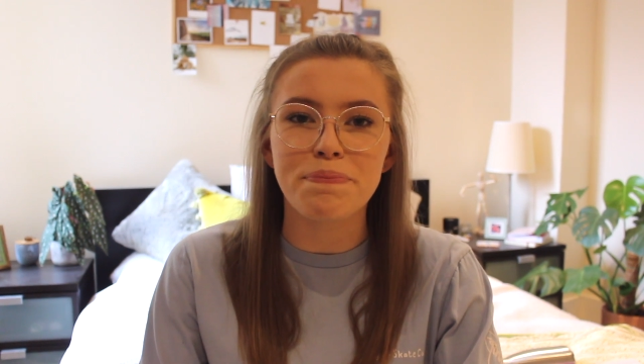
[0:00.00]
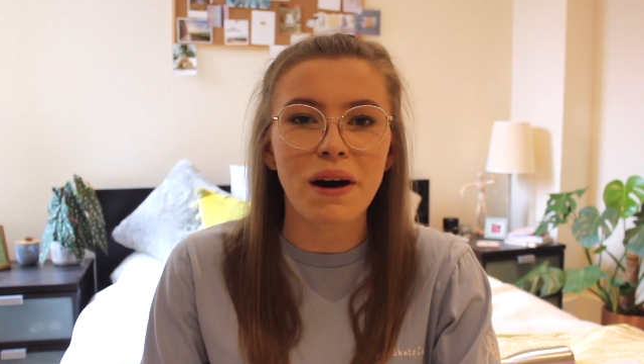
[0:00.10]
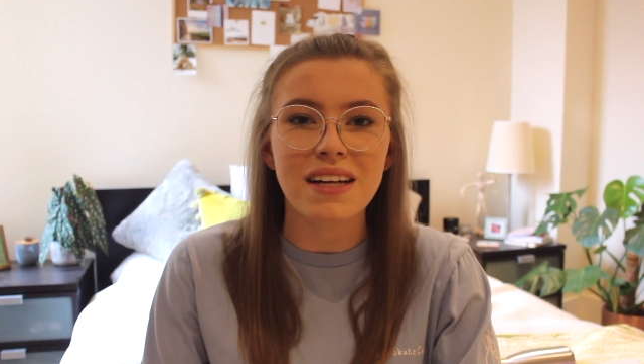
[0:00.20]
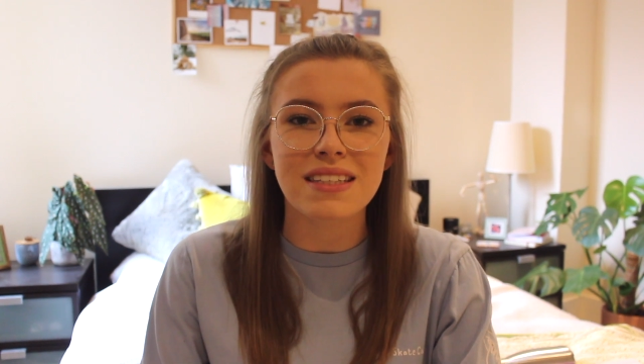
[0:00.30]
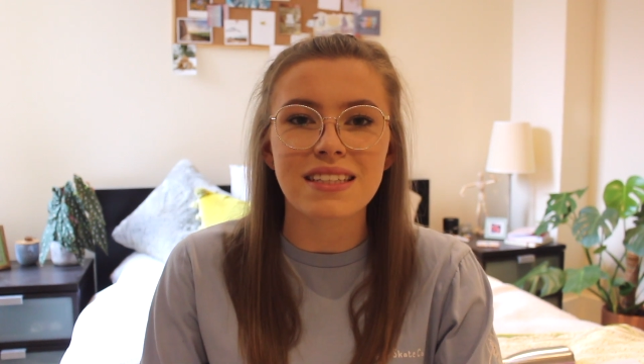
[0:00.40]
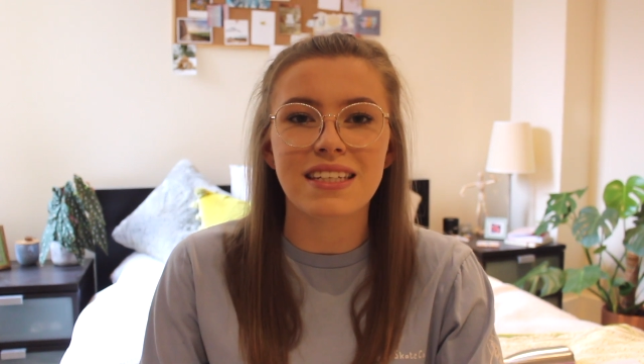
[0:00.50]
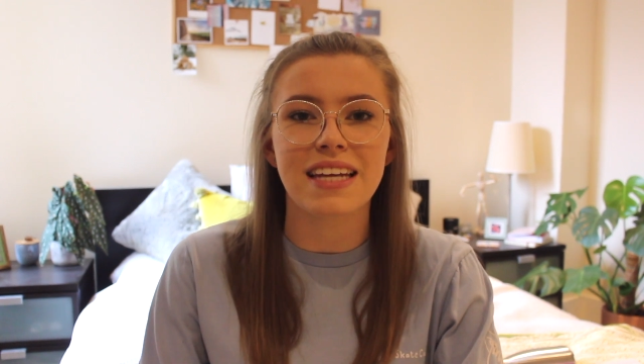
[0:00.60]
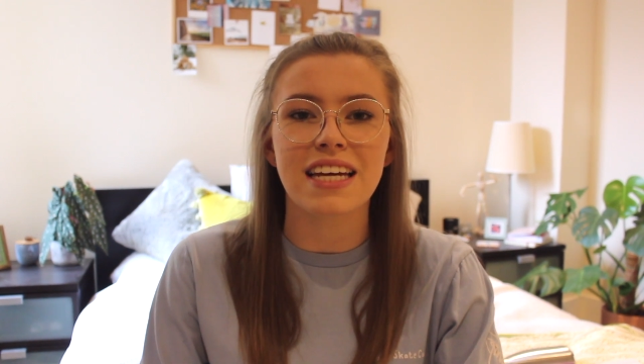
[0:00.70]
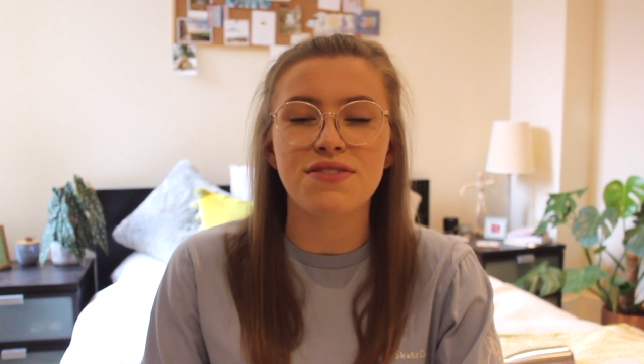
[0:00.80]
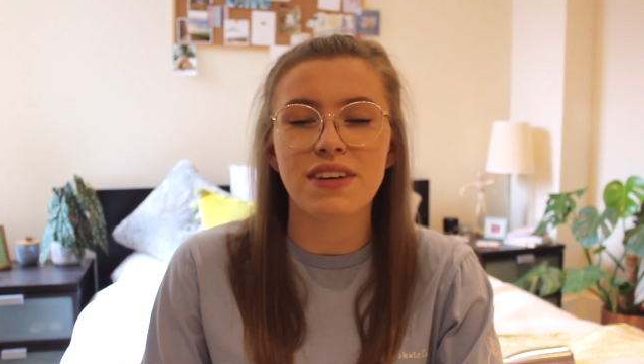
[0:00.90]
but
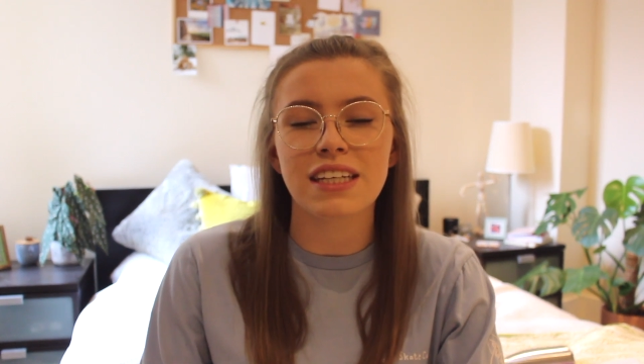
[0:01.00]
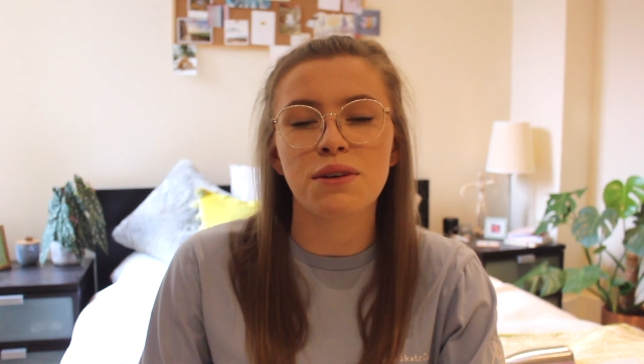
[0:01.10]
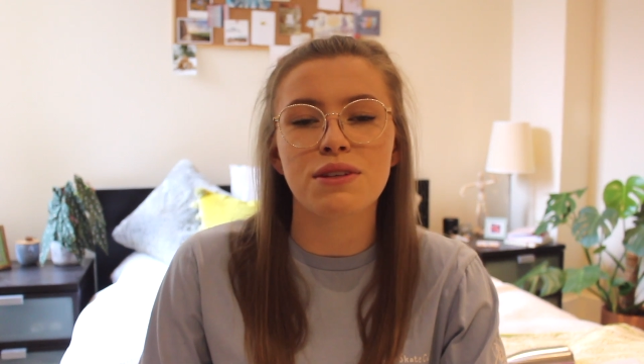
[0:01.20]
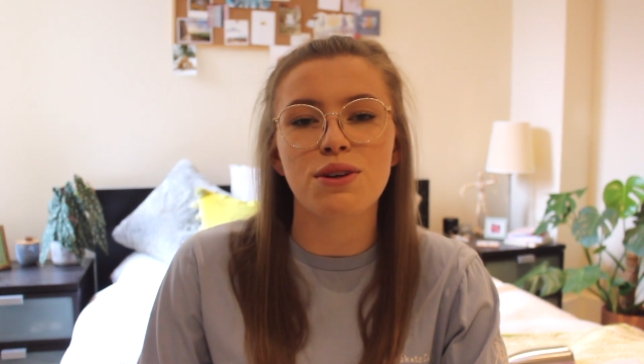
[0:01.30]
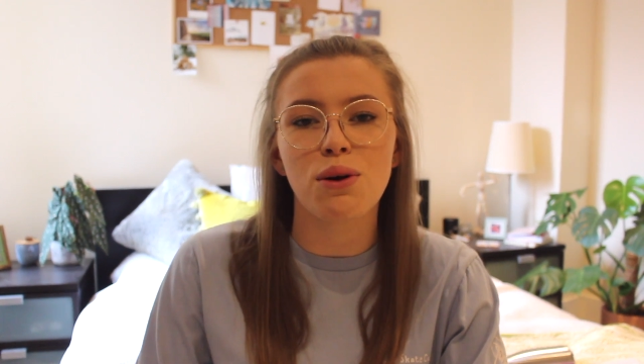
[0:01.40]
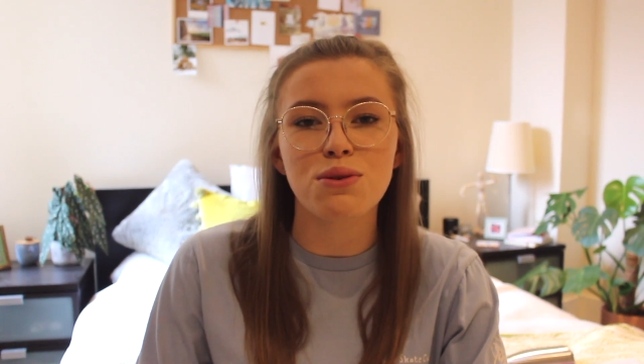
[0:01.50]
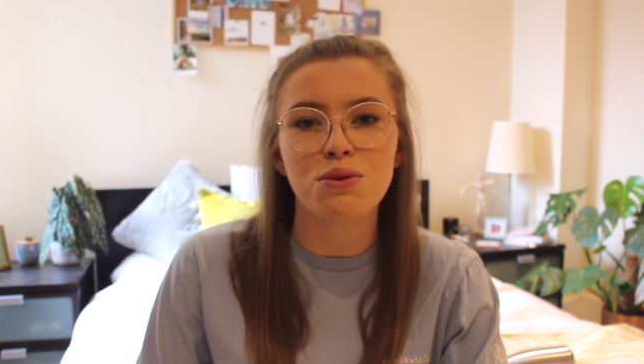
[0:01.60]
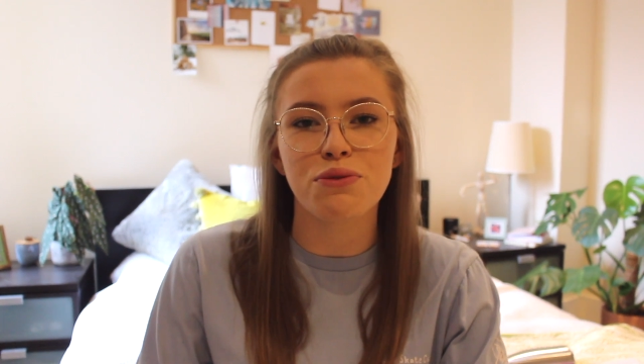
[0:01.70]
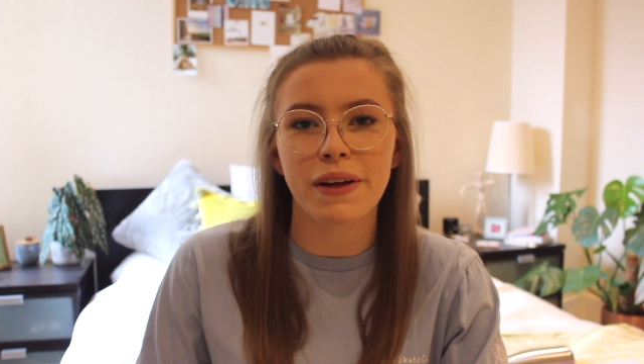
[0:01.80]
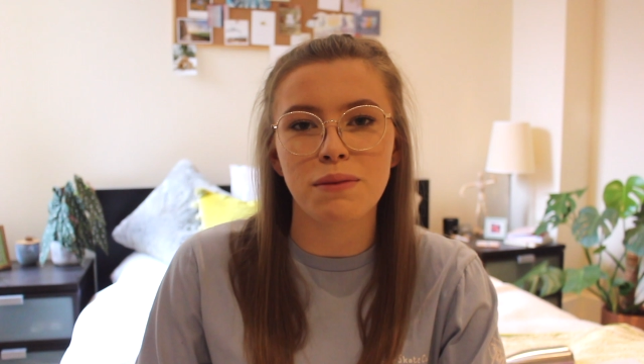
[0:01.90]
today's video is
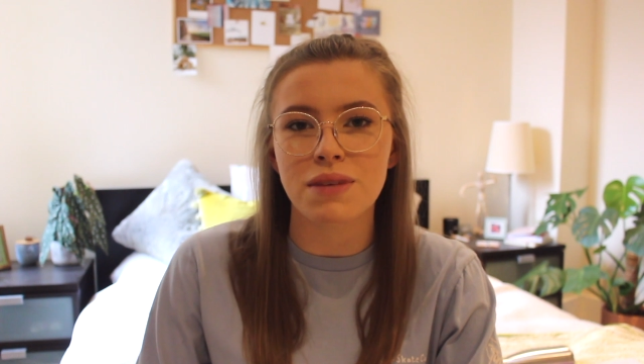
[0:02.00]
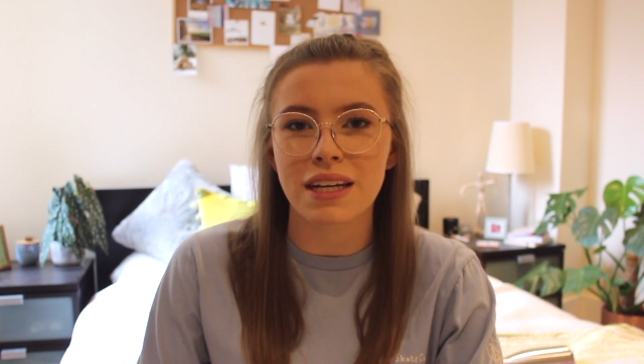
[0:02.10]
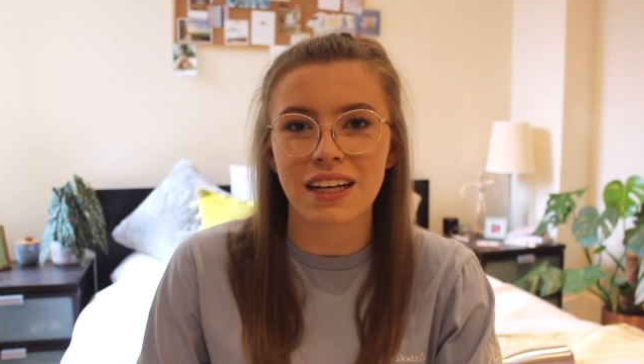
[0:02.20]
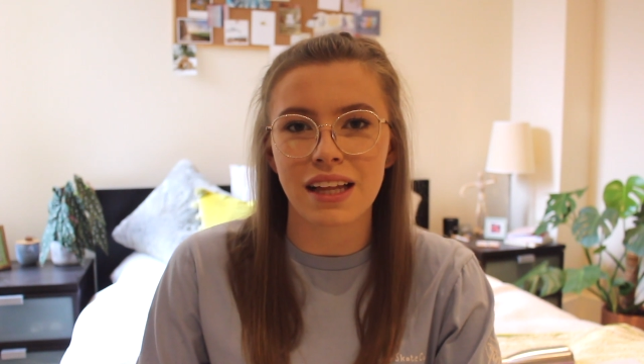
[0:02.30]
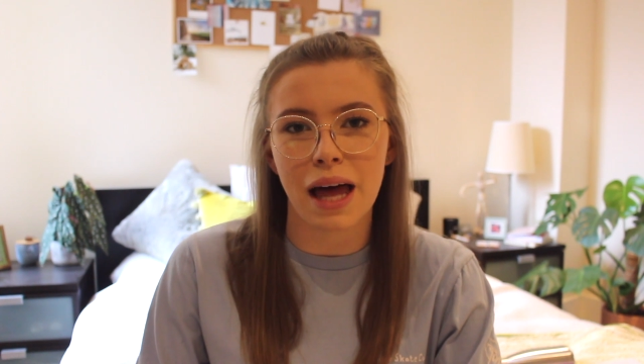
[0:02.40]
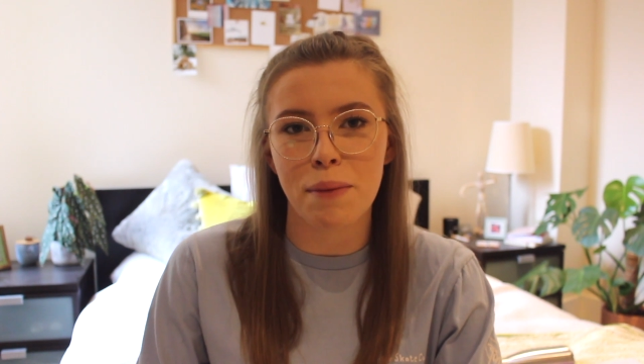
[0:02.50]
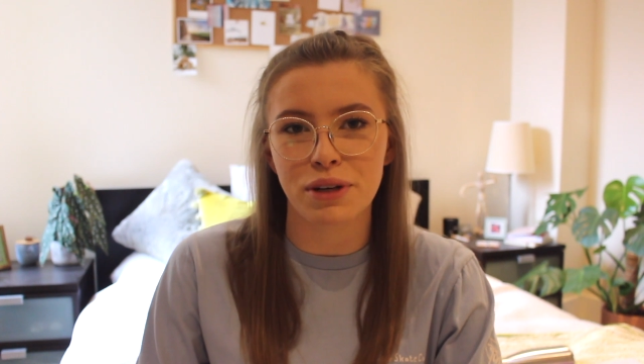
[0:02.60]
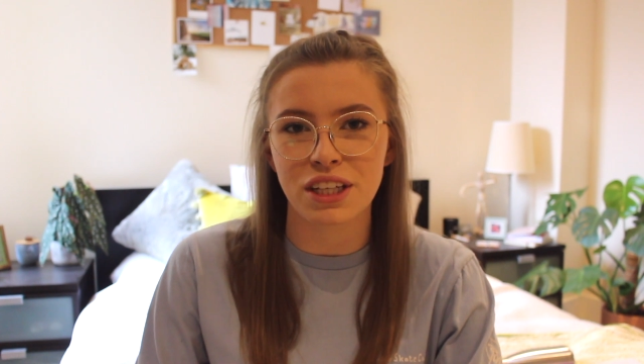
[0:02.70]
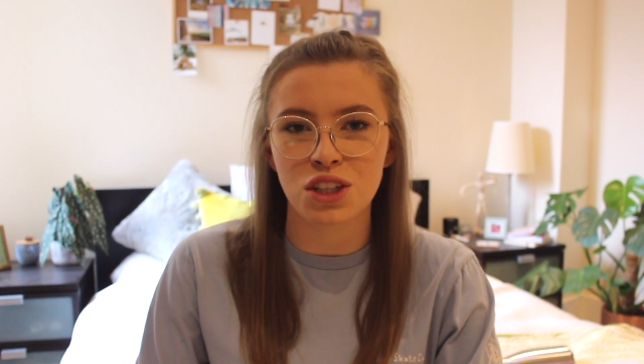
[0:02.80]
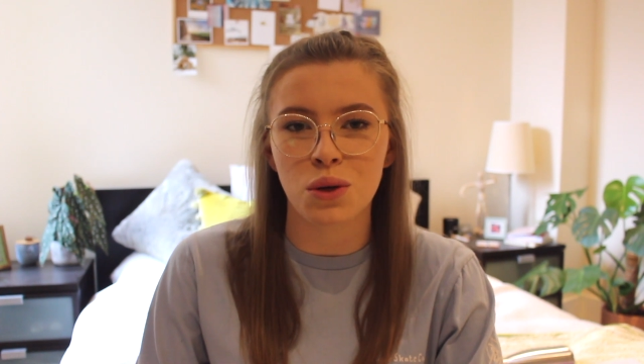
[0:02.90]
also filmed in
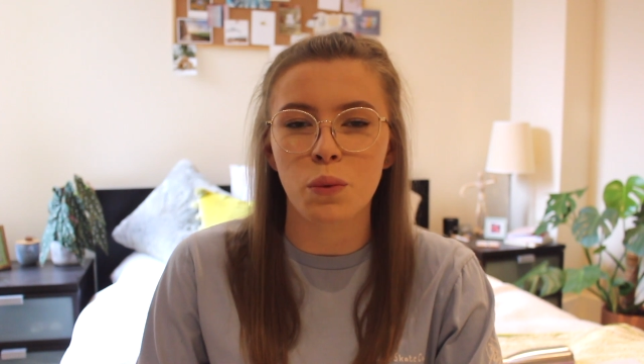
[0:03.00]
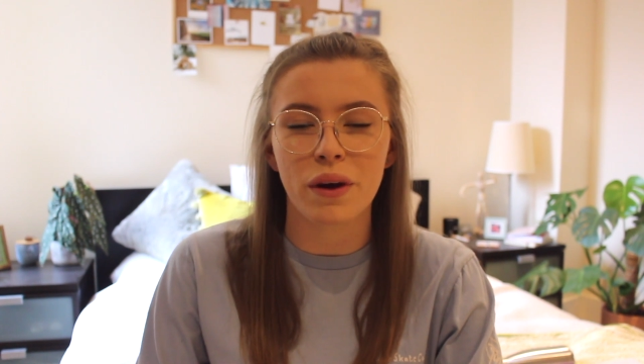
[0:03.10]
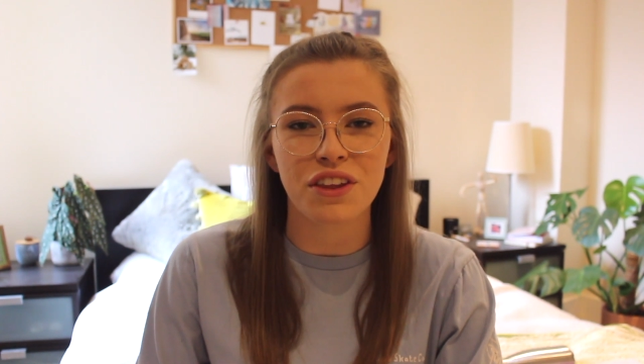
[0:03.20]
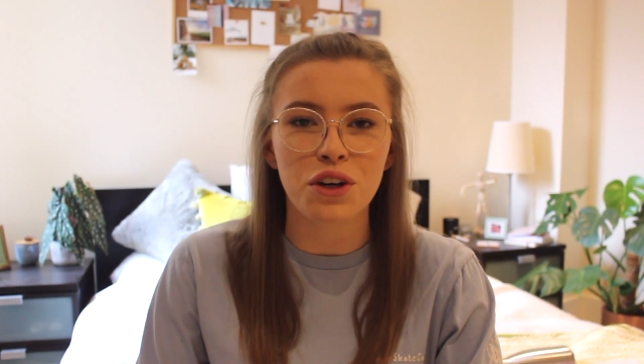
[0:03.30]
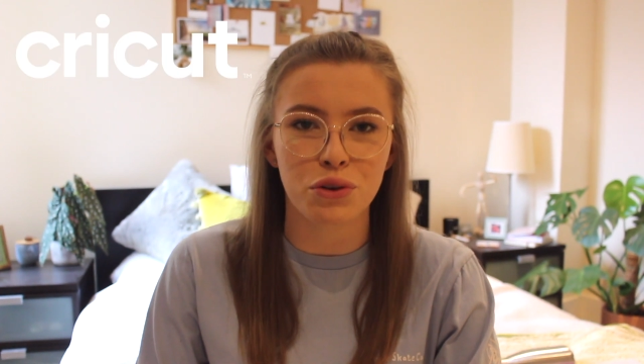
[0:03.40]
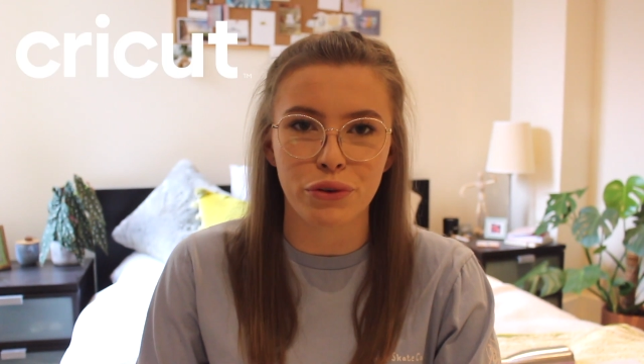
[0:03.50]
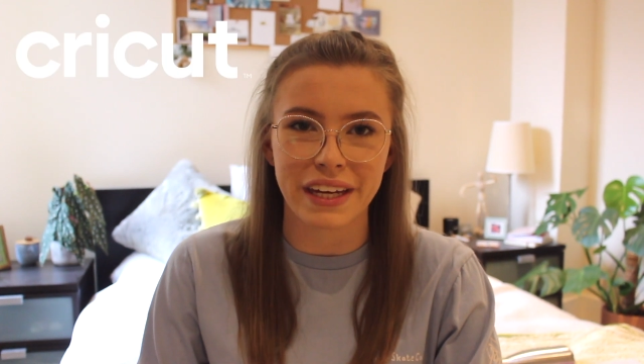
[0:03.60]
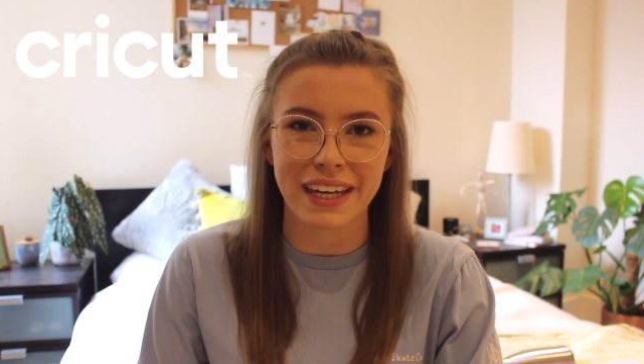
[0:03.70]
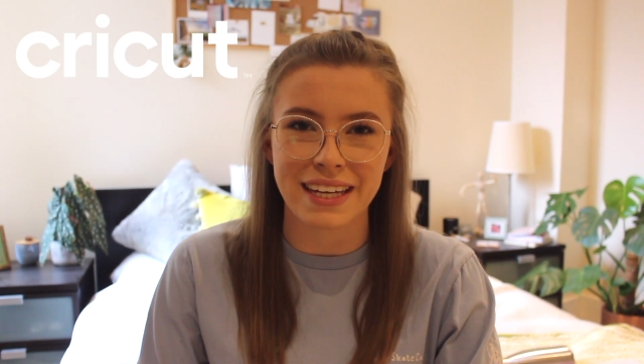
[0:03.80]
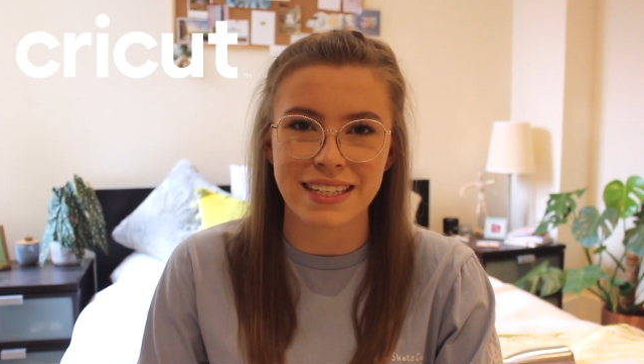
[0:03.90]
collaboration with
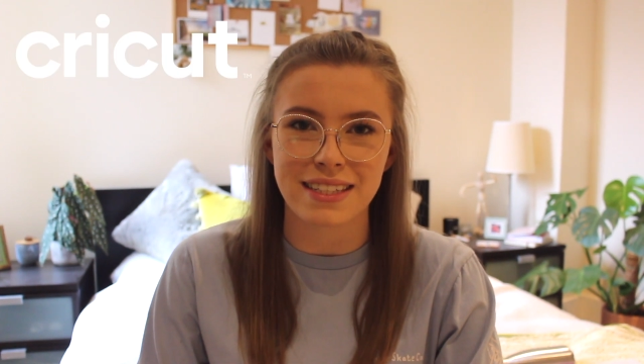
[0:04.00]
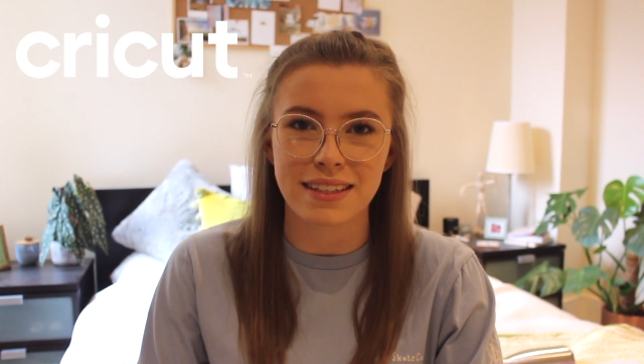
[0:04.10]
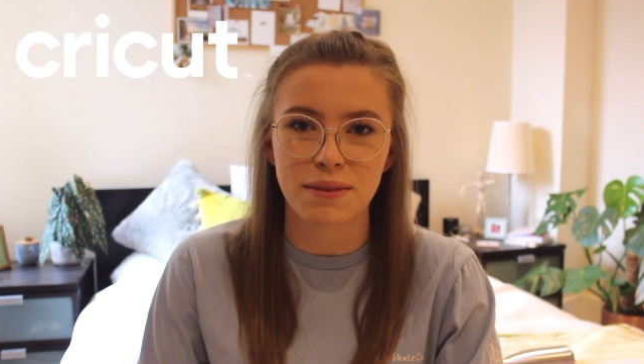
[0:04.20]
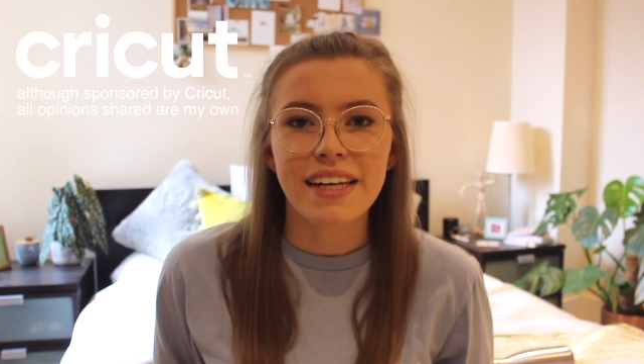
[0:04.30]
Cricut.